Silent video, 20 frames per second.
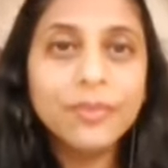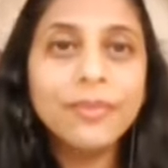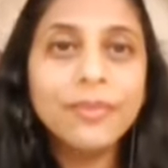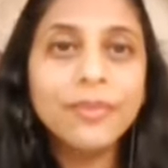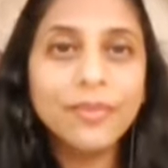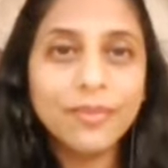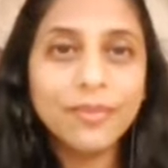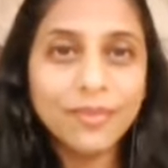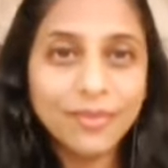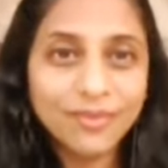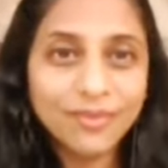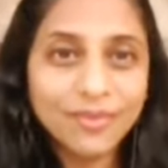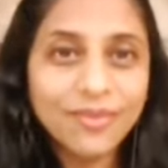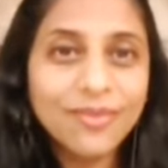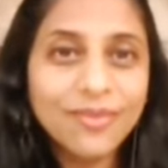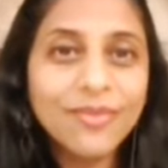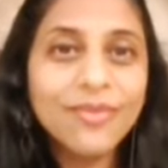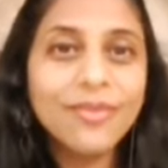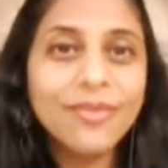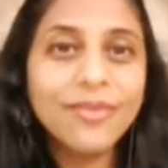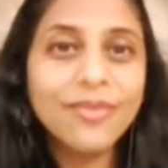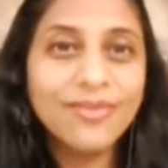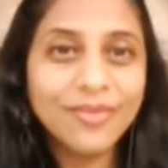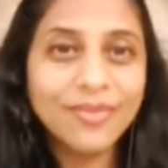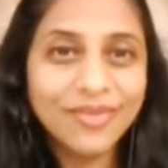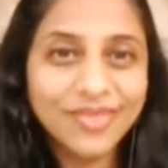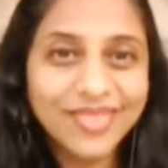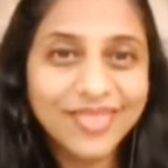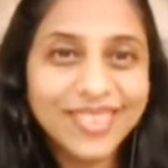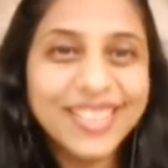
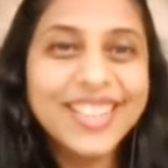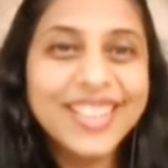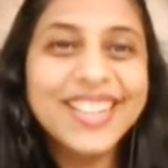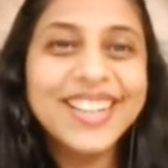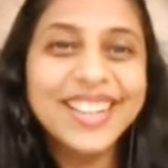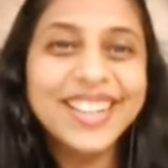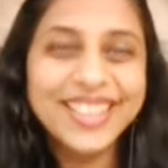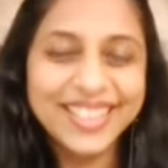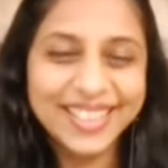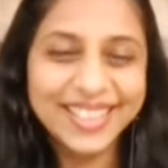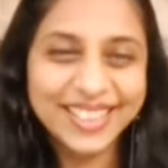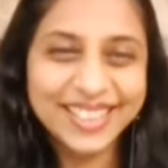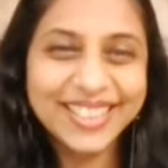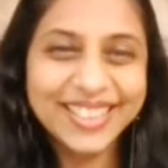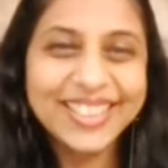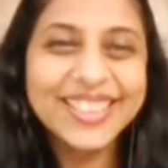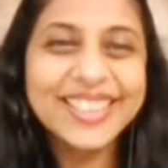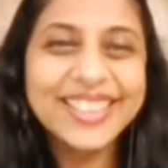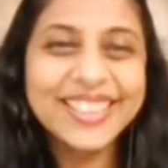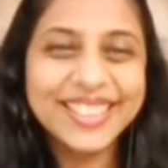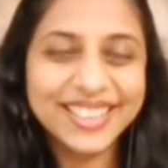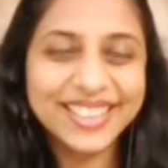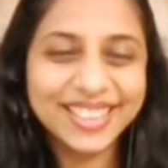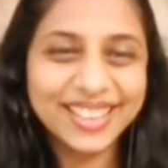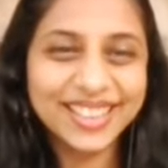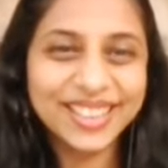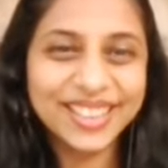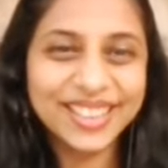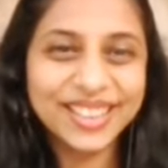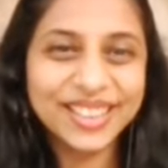
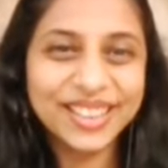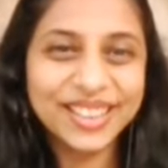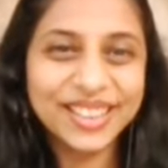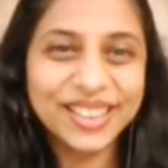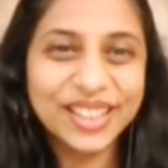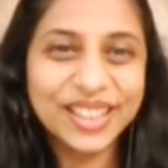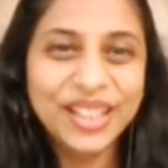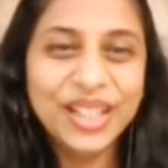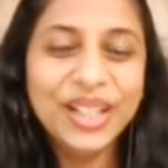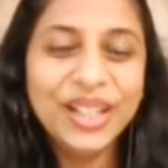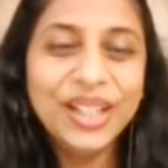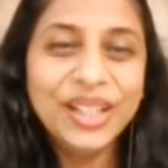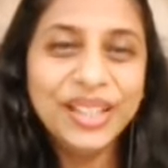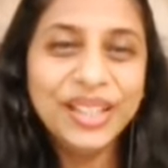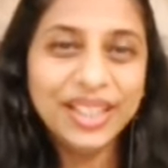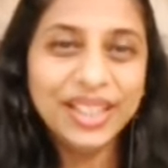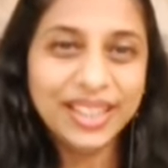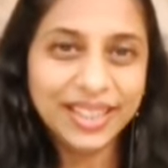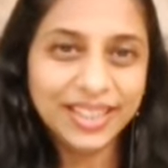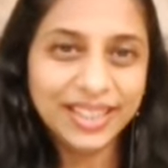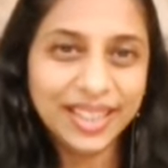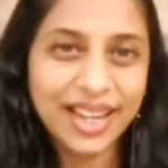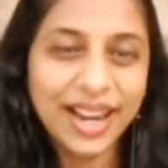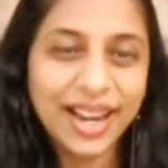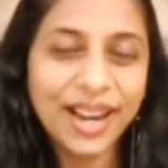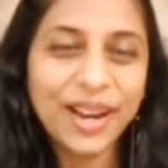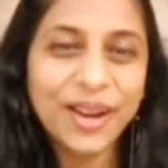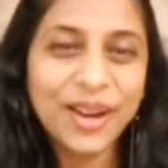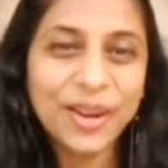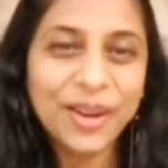
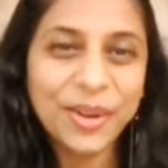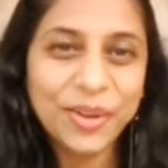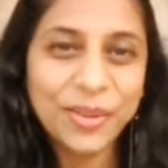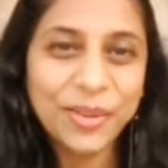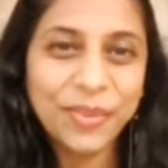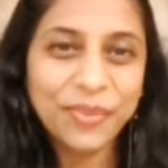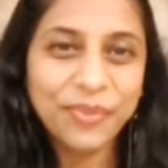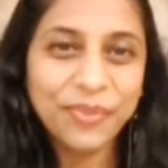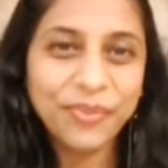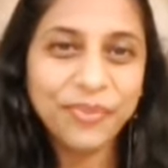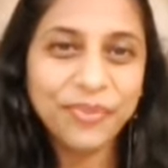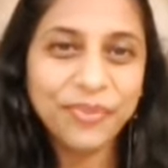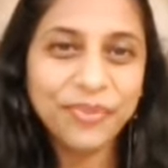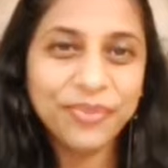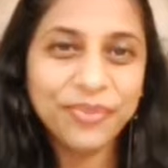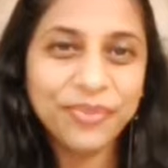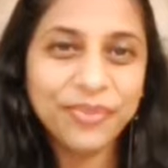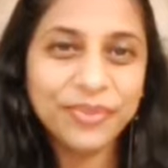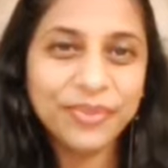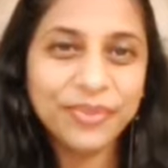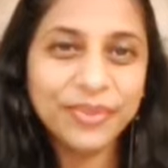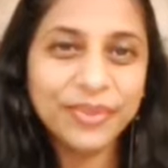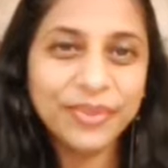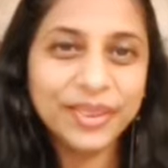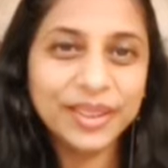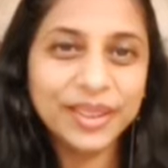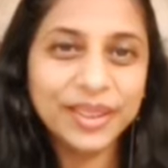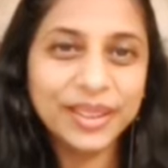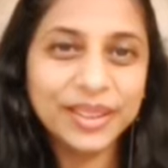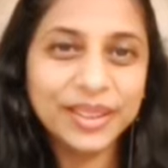
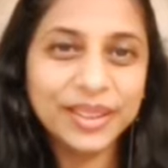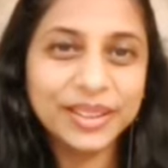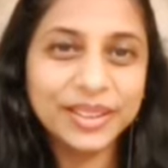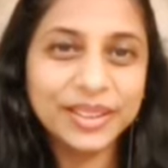The person shown says nothing.